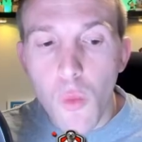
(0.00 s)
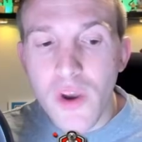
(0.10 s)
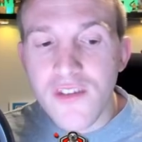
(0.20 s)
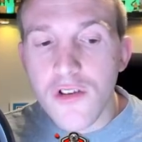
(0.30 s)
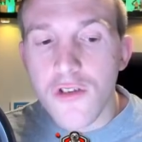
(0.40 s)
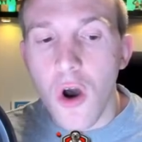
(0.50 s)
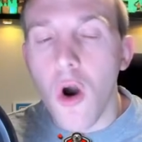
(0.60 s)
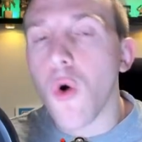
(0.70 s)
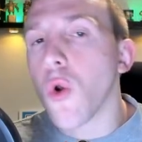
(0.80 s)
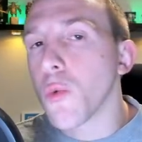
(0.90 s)
Wizards
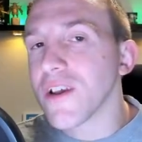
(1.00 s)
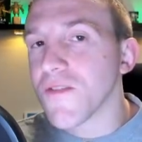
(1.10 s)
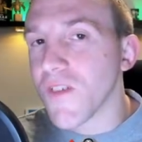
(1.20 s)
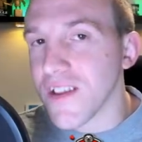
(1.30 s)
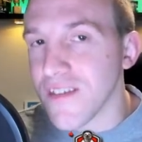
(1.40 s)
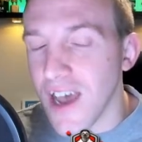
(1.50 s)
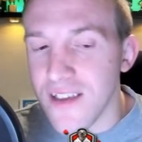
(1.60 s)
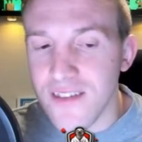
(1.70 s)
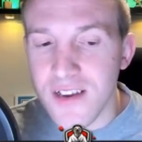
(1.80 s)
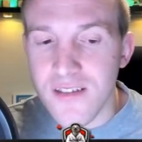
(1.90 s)
are always
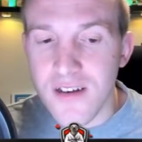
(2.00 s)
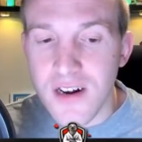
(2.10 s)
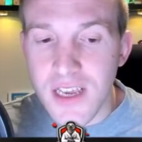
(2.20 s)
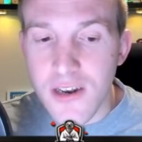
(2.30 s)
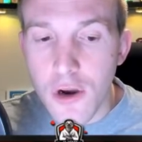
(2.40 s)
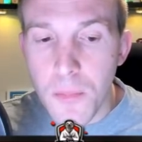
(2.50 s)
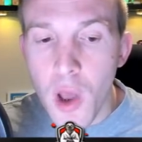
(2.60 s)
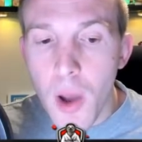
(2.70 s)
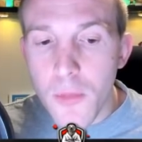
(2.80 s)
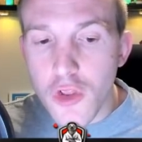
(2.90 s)
fantastic to clean up,